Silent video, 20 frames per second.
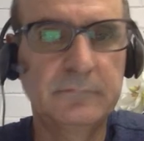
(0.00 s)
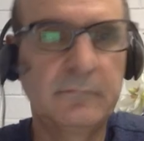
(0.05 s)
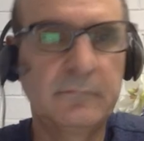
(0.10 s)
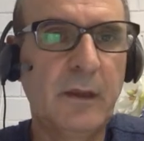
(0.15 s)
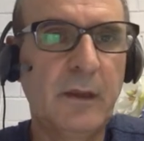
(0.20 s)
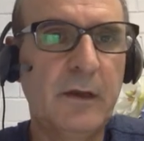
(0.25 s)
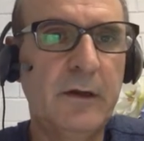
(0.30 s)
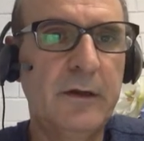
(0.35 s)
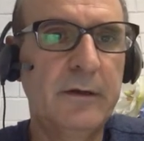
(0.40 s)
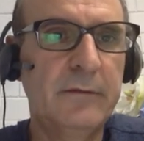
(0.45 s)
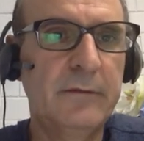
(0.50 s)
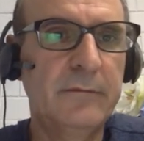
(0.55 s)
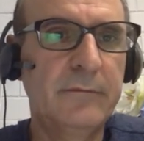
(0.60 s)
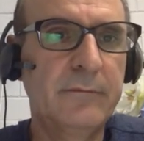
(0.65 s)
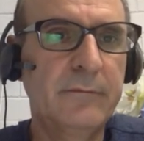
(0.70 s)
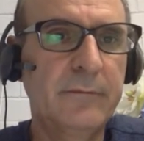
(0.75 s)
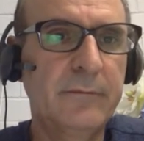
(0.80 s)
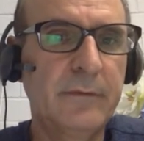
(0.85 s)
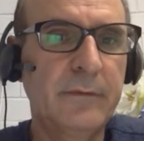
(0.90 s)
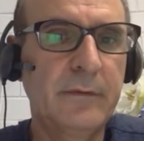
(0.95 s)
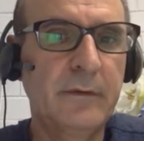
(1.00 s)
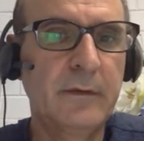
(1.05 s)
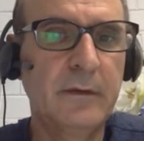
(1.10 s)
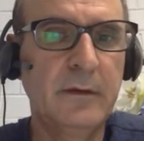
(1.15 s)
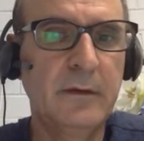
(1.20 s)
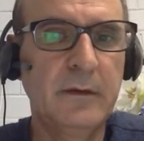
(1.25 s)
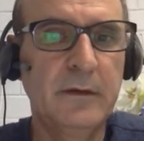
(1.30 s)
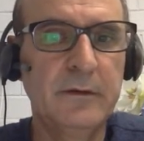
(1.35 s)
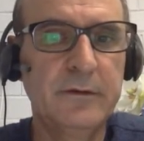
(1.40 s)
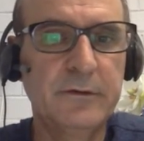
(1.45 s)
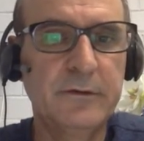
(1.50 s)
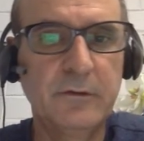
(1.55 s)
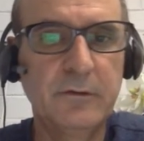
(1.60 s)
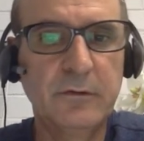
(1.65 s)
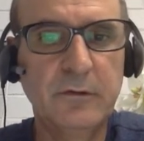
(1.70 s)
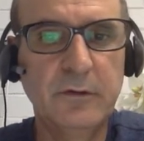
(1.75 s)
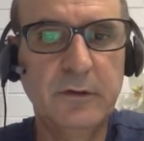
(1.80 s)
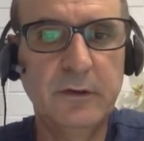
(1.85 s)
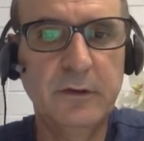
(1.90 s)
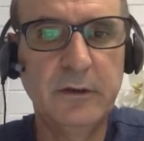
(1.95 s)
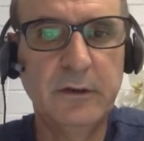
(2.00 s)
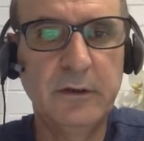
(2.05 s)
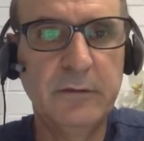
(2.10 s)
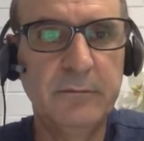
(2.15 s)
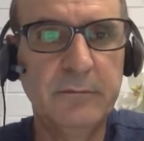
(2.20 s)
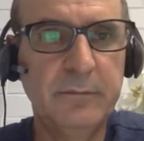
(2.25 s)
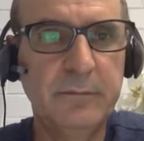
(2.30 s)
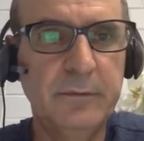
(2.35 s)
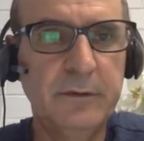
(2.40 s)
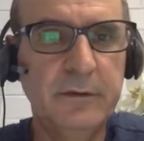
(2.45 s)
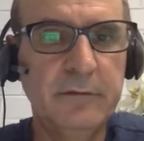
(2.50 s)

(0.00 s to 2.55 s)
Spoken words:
Alright. So going up by